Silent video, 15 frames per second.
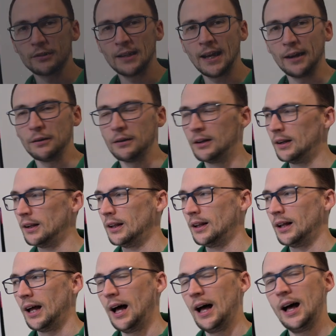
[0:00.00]
Now,
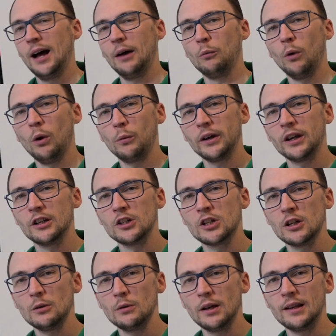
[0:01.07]
uh, what we're gonna
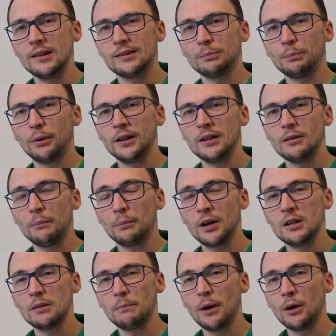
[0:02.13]
do is print,
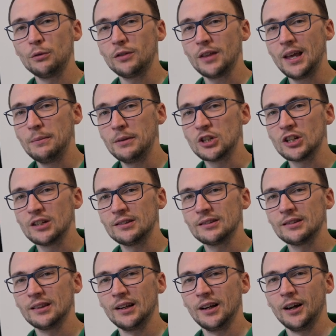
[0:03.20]
print both
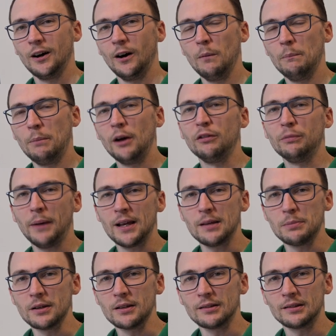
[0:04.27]
images on both
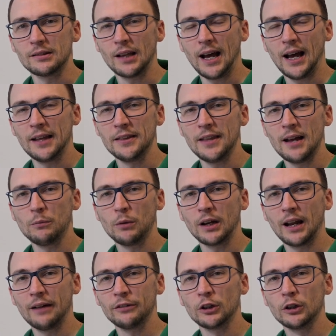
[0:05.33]
papers and then we're
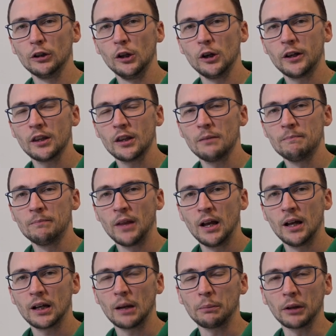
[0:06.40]
gonna have a good look at them,
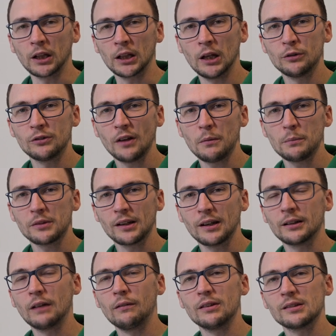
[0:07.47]
a couple of close-ups and I'll
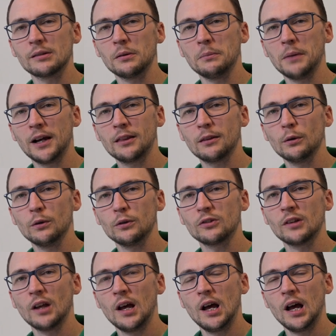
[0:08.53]
give you some of my
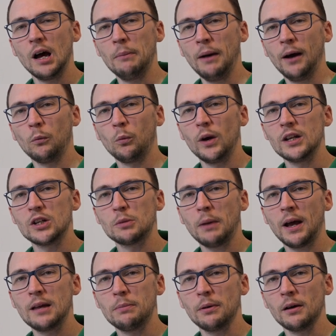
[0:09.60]
thoughts about which
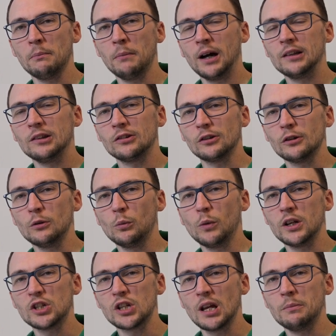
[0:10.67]
paper might suit
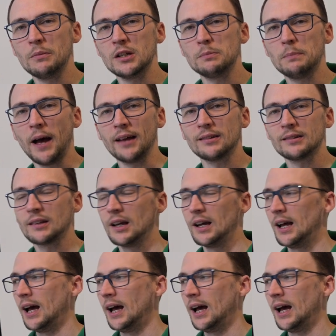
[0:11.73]
which image best.